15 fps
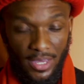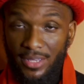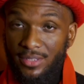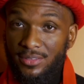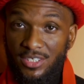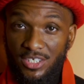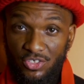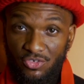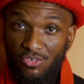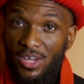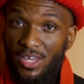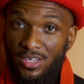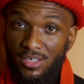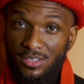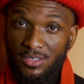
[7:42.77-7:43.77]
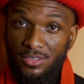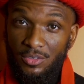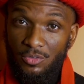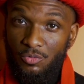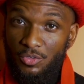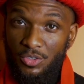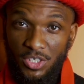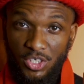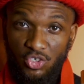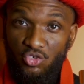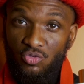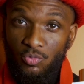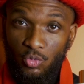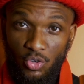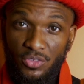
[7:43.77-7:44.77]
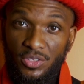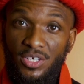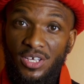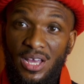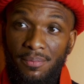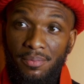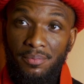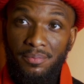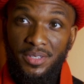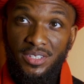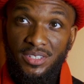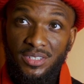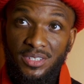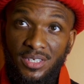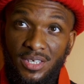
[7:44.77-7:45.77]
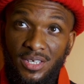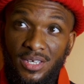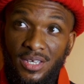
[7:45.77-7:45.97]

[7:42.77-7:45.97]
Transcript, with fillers: And this right here will get you more than compliments,